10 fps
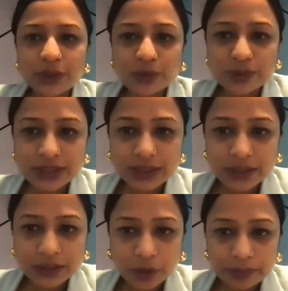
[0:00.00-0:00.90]
who's
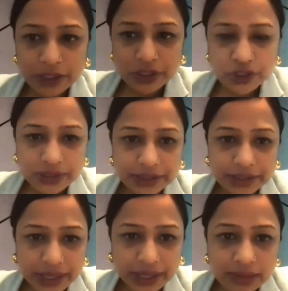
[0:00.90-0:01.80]
not mentioned their
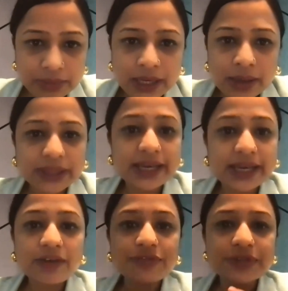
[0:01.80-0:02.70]
name, but
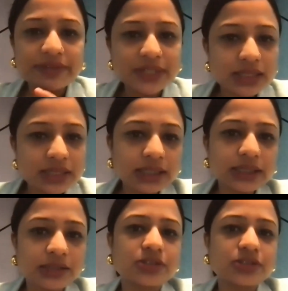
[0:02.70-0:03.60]
they have 17
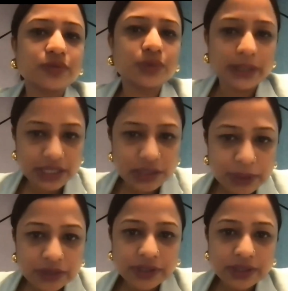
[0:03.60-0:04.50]
years of work
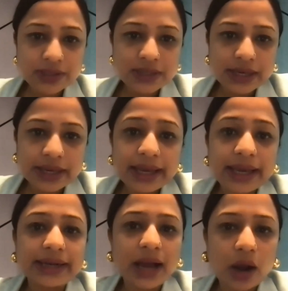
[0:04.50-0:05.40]
experience.
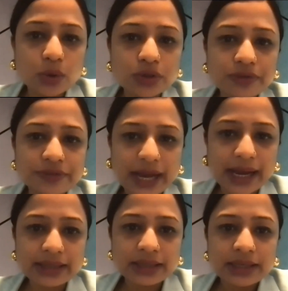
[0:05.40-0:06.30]
And out of
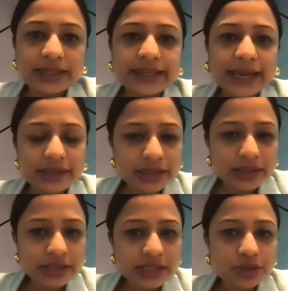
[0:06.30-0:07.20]
that, 10
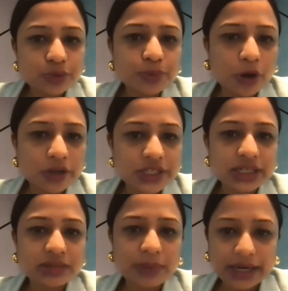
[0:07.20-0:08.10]
years into
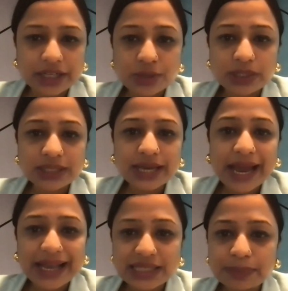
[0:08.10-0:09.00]
project management
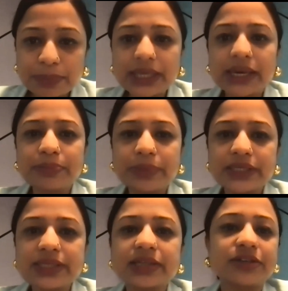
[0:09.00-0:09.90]
as a
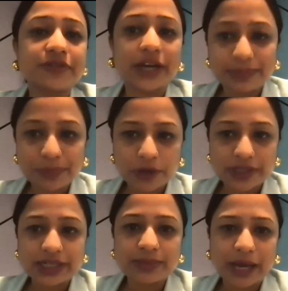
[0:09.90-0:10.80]
PMP certified
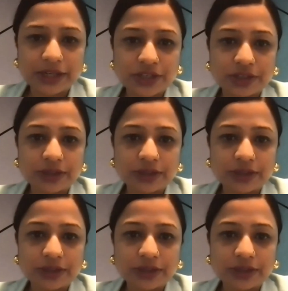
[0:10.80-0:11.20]
project manager.